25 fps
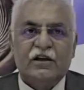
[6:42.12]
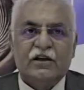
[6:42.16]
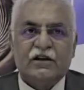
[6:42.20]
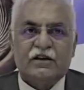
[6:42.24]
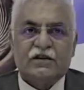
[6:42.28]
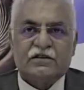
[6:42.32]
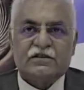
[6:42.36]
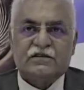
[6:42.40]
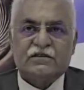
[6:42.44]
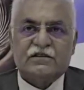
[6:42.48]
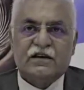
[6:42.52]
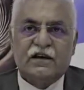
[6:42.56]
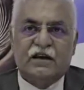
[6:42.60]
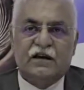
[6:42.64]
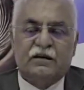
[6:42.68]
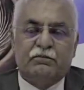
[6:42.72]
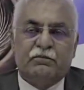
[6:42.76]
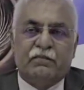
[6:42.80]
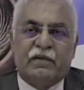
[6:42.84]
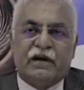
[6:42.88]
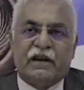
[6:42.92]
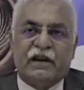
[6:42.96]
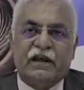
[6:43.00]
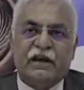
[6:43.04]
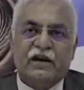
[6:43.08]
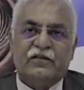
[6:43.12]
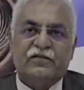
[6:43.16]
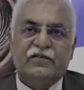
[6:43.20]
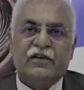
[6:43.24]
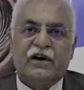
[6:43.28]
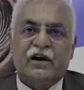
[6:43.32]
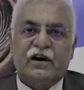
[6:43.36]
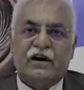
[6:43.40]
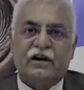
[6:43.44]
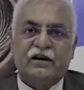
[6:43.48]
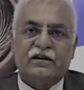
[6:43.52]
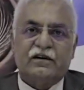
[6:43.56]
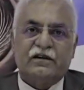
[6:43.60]
See, many of the
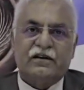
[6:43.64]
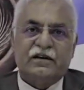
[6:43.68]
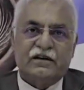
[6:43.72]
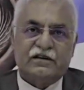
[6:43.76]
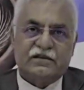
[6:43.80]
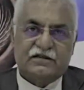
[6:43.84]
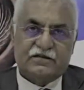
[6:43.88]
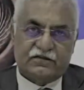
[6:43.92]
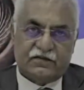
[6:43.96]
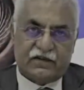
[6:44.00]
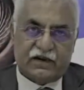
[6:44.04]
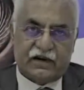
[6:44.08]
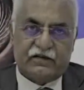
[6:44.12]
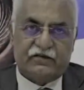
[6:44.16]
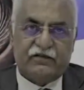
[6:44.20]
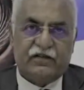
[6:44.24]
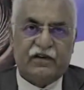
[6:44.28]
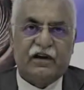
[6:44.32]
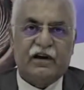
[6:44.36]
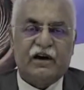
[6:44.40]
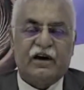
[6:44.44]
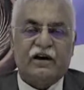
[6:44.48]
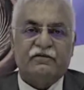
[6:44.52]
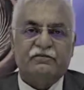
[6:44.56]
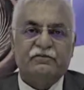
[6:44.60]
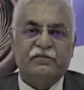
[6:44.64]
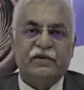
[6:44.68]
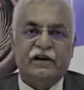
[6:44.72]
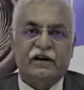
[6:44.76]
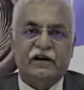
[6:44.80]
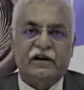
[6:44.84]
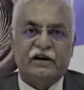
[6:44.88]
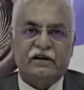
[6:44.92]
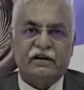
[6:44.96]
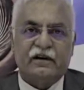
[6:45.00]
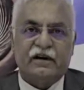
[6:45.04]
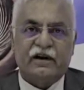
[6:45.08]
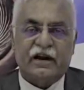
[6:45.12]
countries where we have been
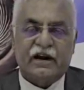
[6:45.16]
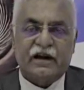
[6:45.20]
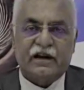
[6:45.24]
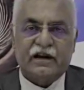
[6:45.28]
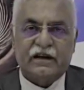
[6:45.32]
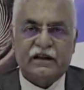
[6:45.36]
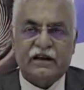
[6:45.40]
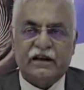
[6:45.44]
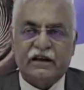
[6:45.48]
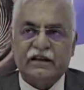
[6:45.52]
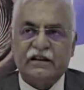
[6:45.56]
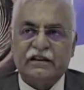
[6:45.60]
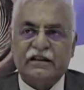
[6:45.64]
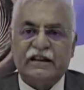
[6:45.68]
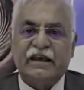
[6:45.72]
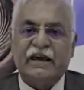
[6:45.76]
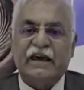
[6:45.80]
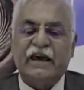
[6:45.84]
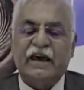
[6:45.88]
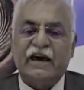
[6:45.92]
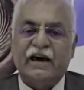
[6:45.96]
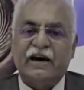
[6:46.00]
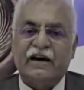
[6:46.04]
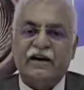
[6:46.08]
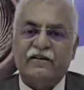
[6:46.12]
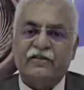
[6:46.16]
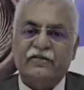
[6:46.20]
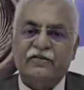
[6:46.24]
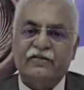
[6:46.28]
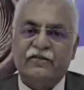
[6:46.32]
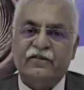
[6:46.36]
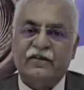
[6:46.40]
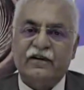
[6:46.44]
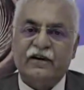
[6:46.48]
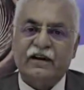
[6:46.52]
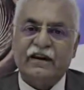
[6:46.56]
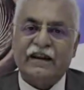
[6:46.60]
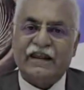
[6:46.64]
interacting, they have
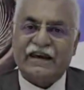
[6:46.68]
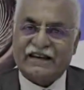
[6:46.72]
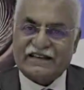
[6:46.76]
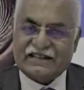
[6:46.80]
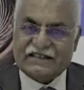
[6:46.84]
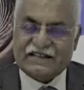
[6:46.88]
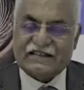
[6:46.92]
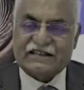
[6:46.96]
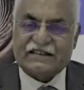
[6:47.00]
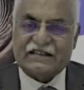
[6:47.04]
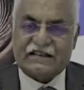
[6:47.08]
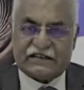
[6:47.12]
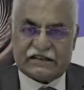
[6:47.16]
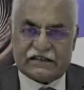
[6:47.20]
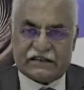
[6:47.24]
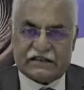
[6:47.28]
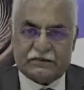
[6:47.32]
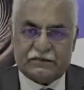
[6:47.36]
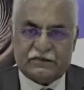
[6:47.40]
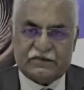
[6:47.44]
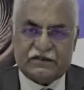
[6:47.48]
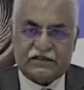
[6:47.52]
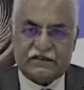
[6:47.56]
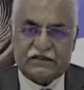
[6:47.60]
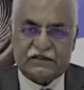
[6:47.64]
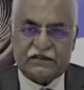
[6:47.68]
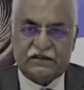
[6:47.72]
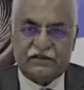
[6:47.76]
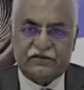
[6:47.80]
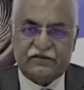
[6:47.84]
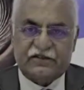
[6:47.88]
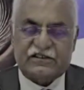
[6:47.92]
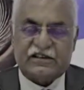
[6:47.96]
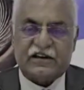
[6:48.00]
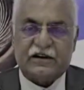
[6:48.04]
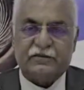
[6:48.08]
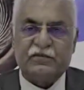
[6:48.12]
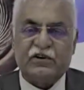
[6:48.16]
legacy systems
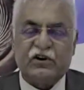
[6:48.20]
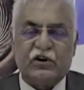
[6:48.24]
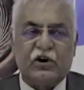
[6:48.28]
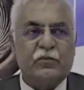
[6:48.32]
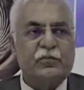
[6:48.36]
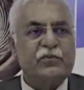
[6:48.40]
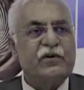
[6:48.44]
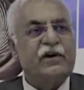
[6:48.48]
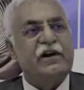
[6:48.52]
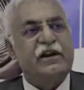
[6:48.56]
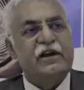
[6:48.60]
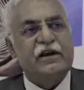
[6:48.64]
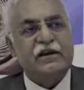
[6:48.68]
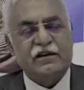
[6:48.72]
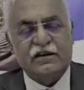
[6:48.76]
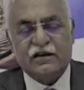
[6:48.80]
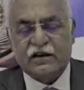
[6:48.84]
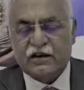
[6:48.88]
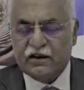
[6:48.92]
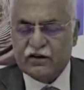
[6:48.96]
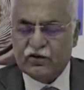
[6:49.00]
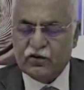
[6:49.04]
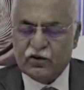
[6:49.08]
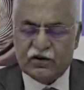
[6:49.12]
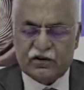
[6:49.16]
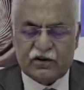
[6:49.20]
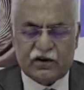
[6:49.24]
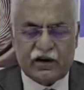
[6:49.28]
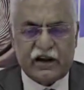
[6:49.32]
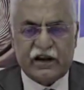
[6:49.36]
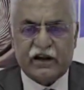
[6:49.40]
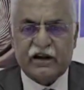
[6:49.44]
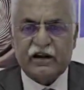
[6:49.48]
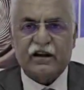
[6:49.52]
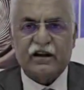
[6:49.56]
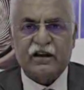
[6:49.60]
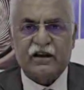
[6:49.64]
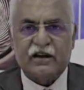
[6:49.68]
which have been operating, you're
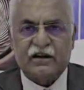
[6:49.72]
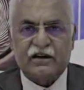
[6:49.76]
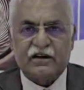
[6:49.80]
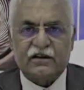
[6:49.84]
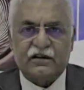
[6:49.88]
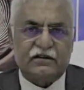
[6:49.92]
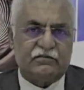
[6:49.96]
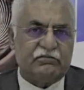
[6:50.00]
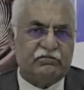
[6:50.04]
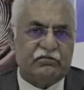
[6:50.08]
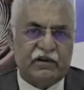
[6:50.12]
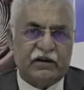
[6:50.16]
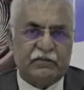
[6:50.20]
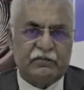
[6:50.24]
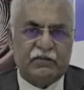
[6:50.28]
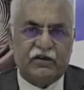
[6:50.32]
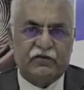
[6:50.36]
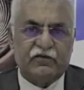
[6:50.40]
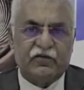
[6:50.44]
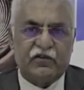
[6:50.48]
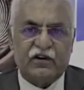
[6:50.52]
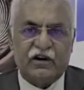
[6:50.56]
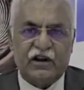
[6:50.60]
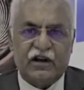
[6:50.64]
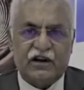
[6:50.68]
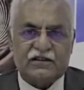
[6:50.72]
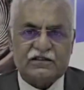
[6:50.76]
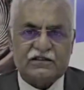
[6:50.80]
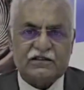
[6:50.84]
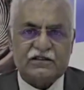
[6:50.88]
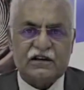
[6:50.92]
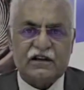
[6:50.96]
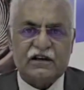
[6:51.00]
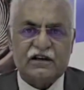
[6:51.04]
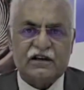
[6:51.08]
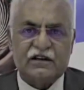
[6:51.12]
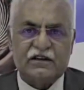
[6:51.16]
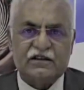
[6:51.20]
right, maybe for last
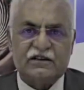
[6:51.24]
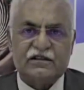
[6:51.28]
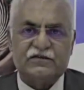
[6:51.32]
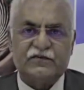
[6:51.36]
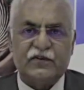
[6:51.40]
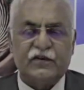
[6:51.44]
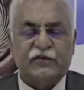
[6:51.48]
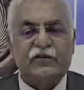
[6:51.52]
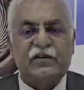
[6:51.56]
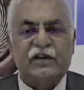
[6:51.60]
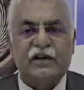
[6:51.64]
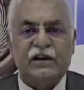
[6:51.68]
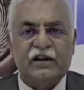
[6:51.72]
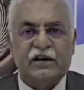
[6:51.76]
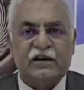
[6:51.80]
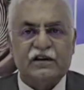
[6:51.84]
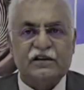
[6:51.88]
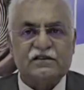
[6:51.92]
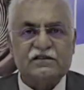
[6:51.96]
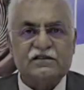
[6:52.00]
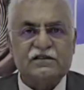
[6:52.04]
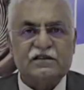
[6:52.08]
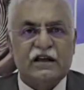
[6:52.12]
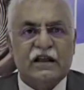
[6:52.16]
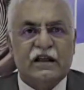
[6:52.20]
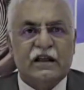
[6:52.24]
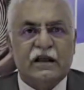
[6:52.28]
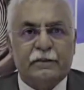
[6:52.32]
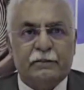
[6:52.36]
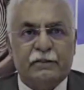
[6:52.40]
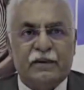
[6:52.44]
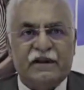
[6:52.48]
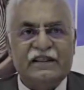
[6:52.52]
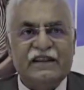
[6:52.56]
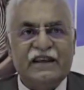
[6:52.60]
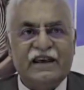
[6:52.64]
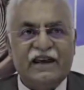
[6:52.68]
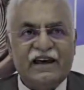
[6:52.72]
10 years, 15 years,
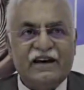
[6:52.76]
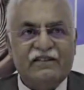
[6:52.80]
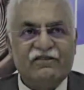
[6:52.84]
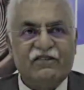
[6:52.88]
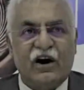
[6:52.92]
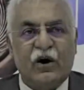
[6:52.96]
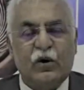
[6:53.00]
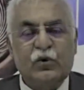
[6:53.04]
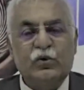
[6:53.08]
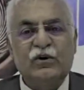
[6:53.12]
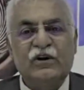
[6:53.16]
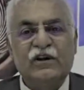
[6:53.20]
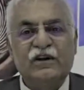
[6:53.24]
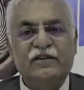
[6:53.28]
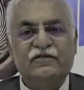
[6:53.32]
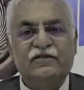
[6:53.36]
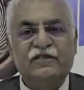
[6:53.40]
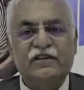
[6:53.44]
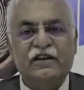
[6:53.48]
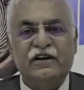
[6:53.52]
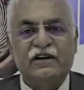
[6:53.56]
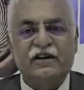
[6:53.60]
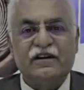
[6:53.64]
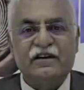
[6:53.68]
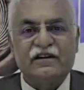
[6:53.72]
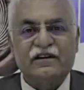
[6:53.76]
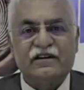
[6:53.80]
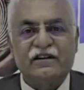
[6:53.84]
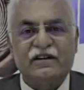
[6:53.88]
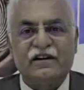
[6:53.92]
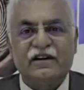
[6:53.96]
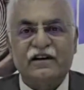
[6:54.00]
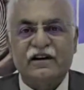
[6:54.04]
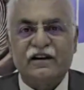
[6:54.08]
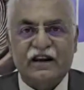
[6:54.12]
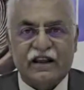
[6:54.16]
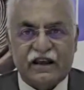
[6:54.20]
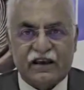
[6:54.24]
but they have outlived their
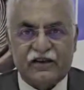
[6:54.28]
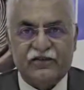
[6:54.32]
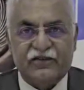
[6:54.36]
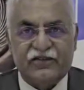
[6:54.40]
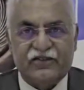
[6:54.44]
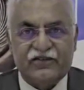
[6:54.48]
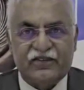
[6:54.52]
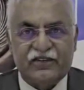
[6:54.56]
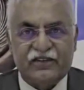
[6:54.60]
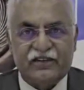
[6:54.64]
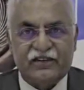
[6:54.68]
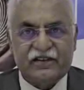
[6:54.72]
lives.